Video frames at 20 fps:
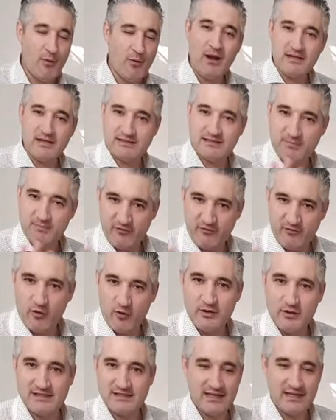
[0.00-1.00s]
to, before we
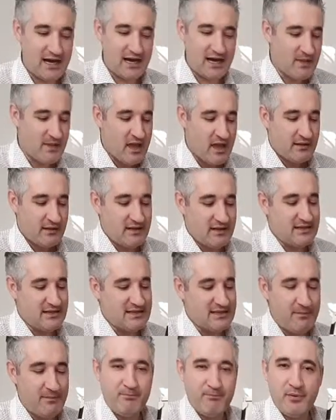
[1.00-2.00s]
start, this is
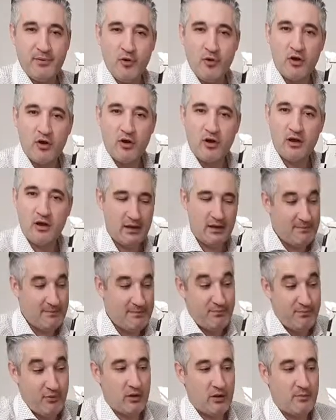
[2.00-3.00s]
a
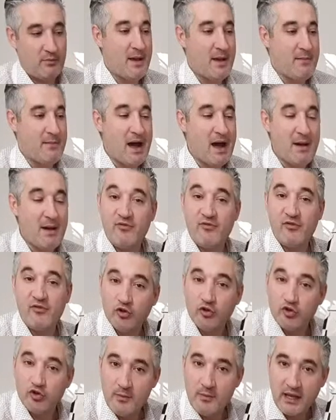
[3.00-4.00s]
book my mom wrote
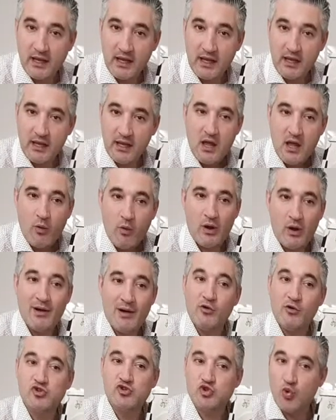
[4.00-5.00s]
to me when I
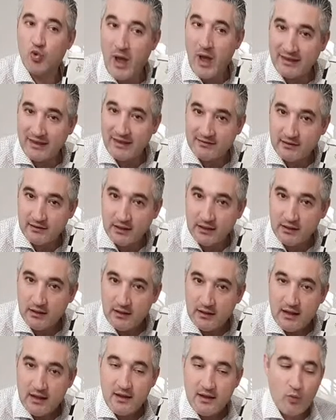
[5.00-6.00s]
was 20,
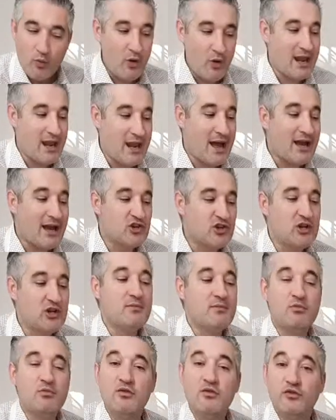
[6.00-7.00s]
when I actually
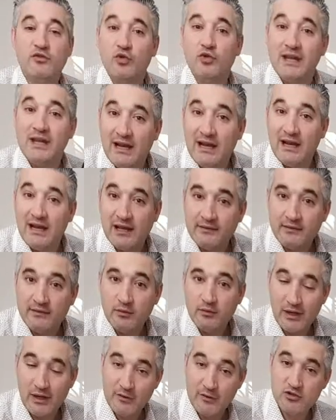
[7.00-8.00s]
moved to England.
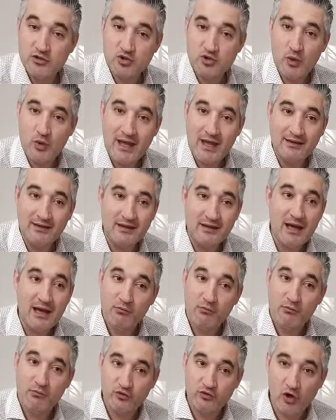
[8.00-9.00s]
When I was 20, I
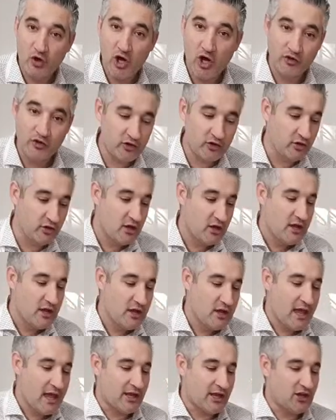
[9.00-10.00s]
moved to London,
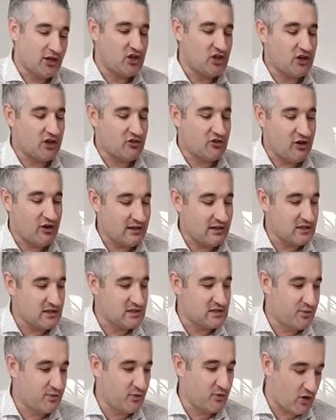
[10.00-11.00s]
and she created this
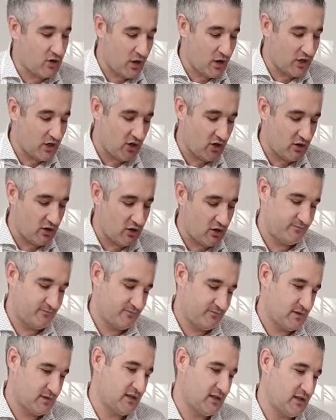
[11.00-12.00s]
book, which
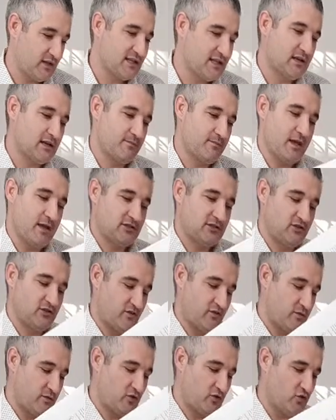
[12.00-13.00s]
that's a message
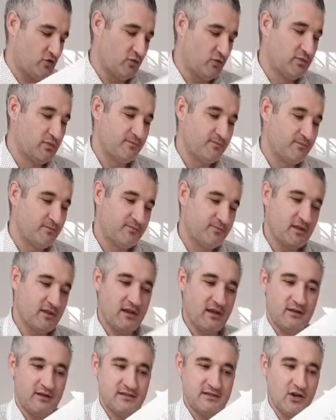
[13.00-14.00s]
from YouTube.
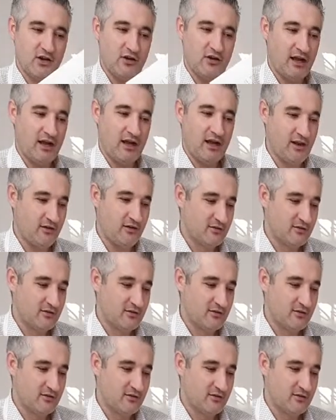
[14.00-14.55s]
See you, hello.